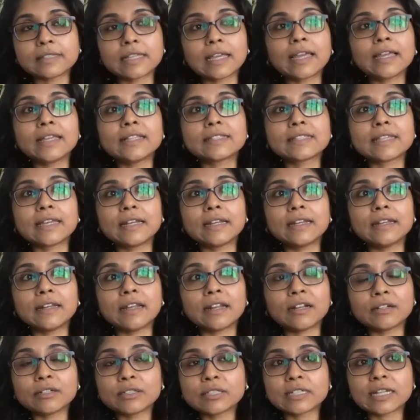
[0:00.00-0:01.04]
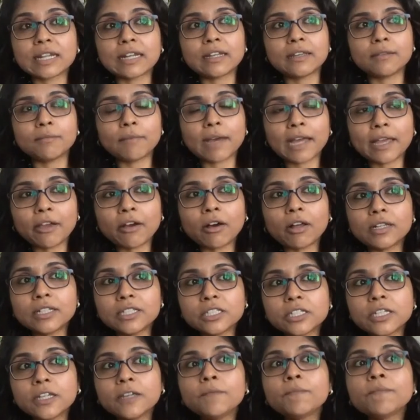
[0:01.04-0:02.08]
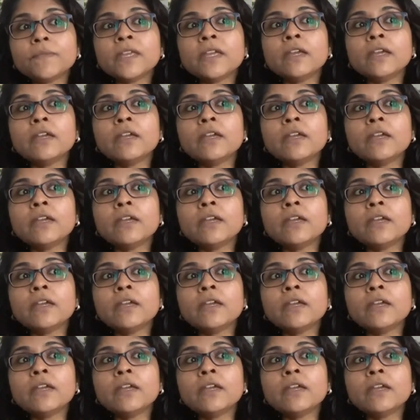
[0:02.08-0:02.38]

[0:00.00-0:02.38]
science and in understanding biology,